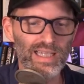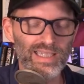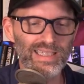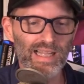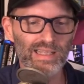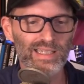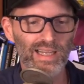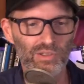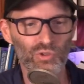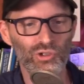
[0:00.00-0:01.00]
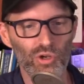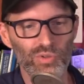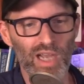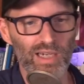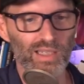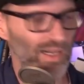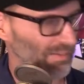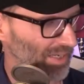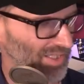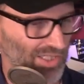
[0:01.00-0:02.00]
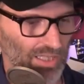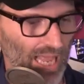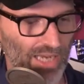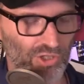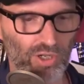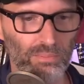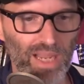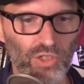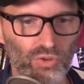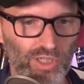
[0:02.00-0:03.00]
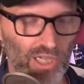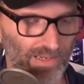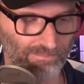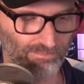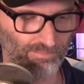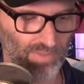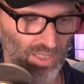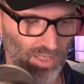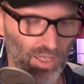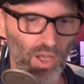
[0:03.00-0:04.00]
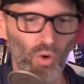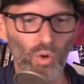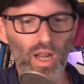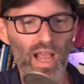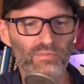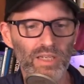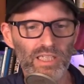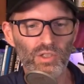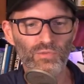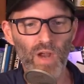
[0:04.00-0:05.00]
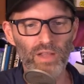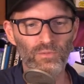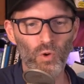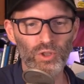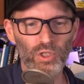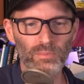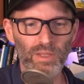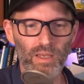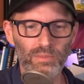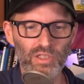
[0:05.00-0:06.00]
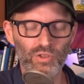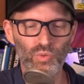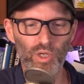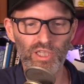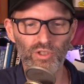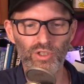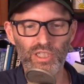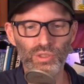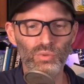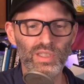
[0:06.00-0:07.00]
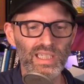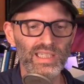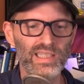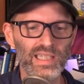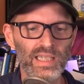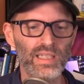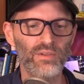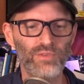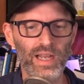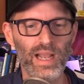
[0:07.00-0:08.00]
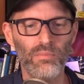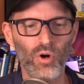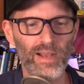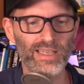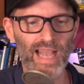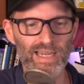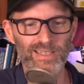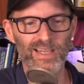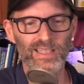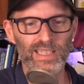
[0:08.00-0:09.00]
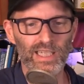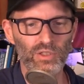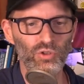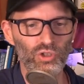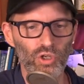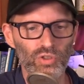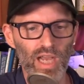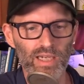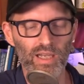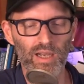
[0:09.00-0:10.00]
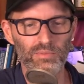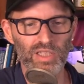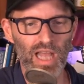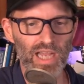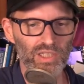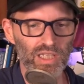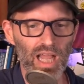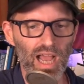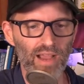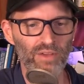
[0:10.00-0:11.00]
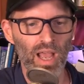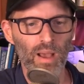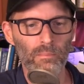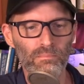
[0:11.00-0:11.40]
That's at dailytechnewsshow.com slash Patreon. We're live Monday through Friday, 4.30 p.m. Eastern, 2030 UTC. You can find out more about that at dailytechnewsshow.com slash live.